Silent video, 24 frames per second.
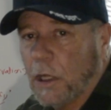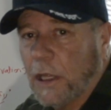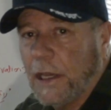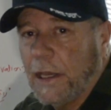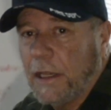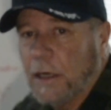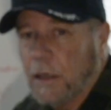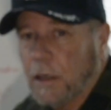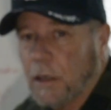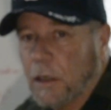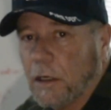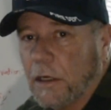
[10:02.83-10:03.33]

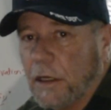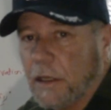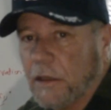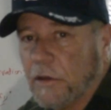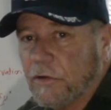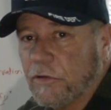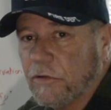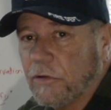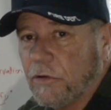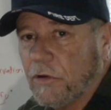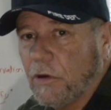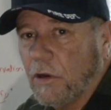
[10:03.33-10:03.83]
later,
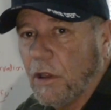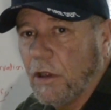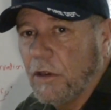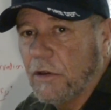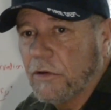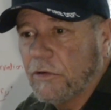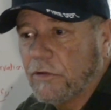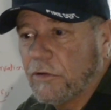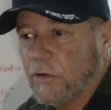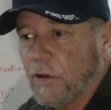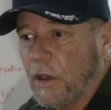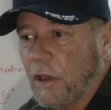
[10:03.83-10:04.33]
is
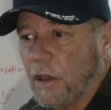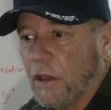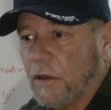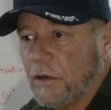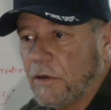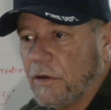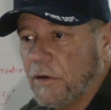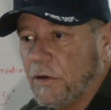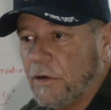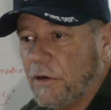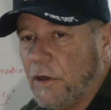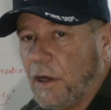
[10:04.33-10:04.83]

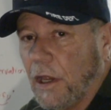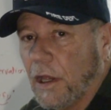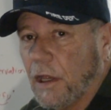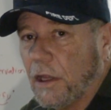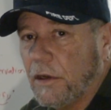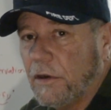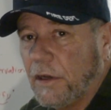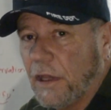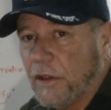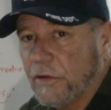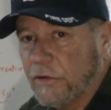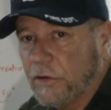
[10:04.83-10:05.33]

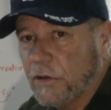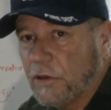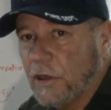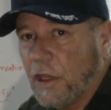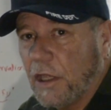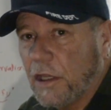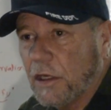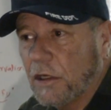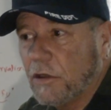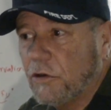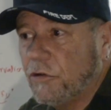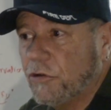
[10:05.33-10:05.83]

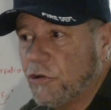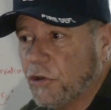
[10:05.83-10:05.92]
designated